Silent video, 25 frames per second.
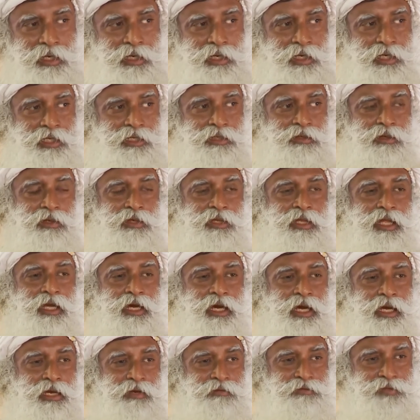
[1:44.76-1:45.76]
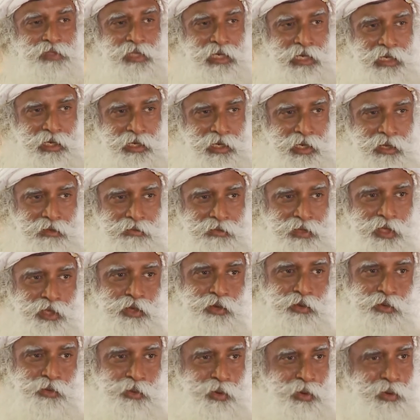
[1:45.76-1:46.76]
but later on they kind of settled down, they
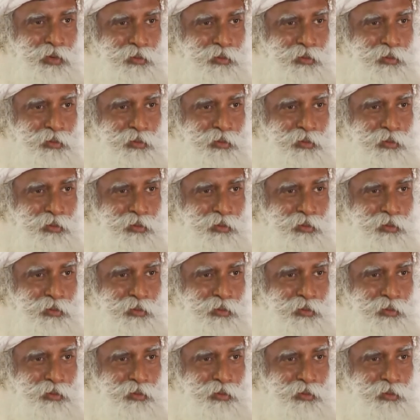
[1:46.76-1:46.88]
knew